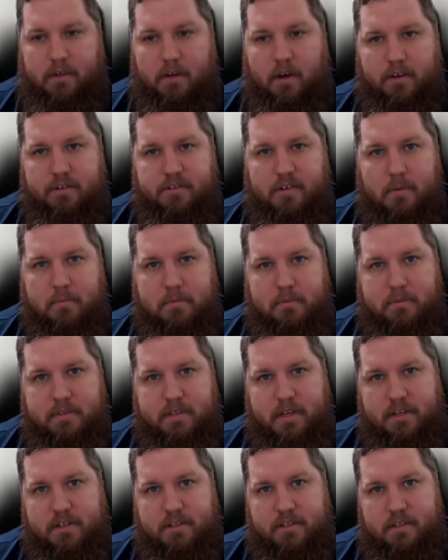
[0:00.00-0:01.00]
Cost
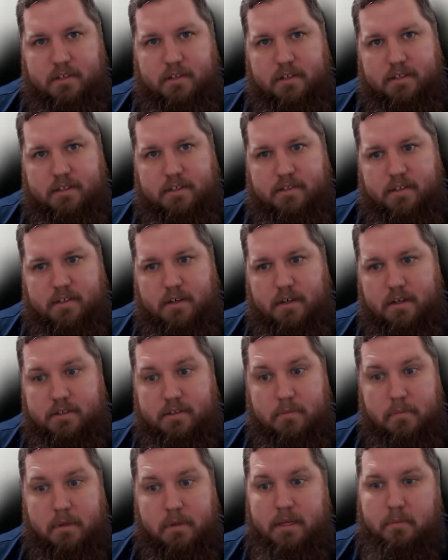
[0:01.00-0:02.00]
optimization is
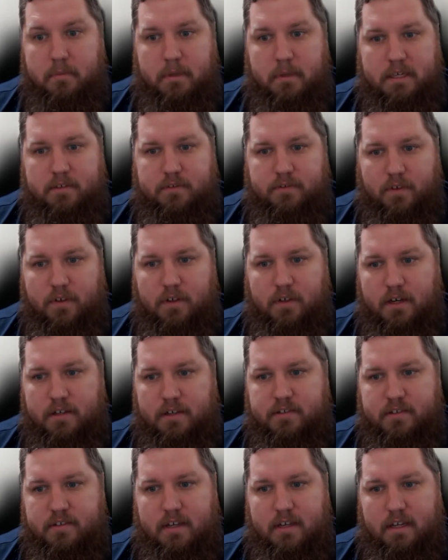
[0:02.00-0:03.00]
a big piece for
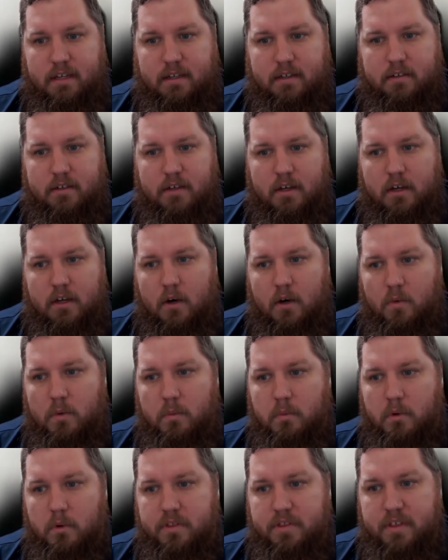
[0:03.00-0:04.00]
us. And
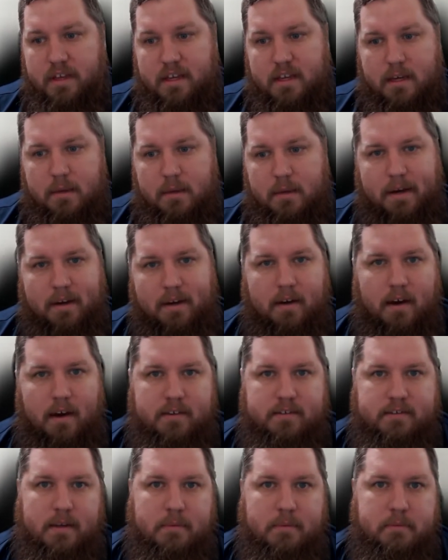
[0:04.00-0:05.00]
when we're thinking about
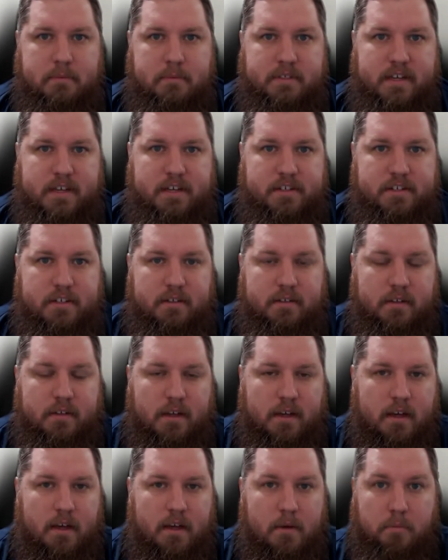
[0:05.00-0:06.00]
cost optimization,
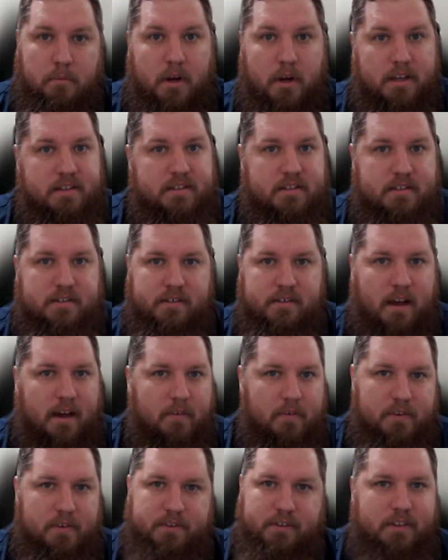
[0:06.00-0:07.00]
price is
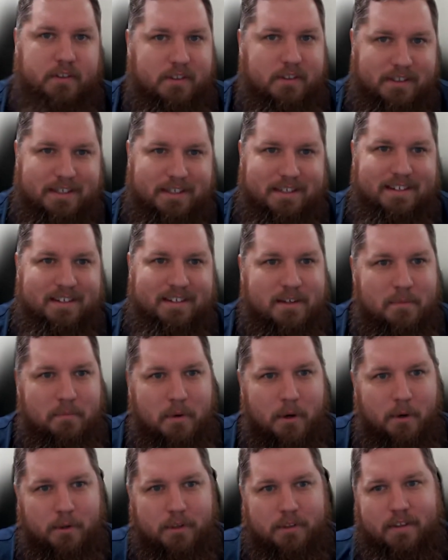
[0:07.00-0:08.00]
obviously the leading
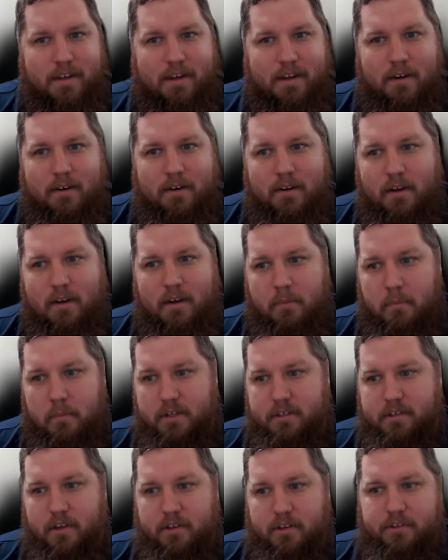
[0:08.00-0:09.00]
component there, but
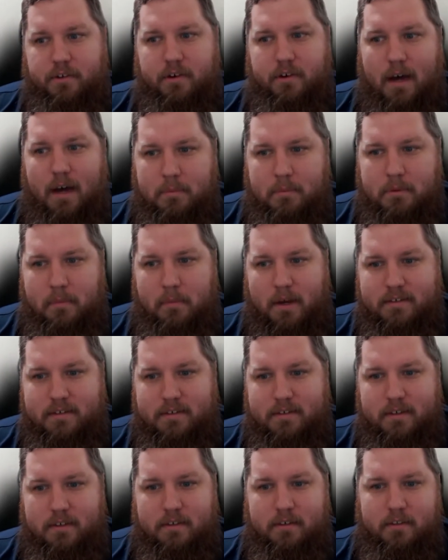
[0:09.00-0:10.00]
it's also
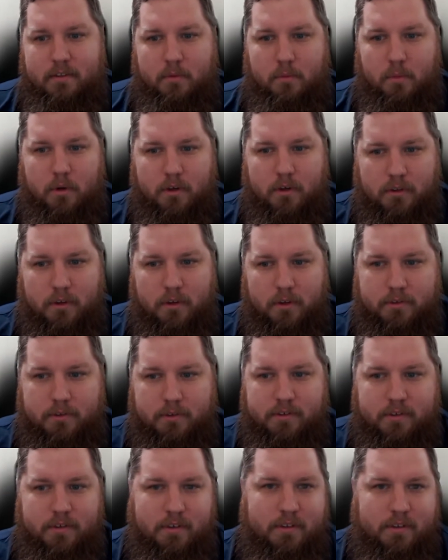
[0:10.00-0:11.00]
optimizing the
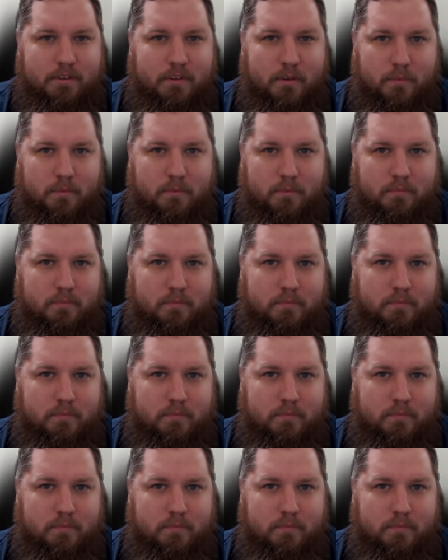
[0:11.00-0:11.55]
workloads to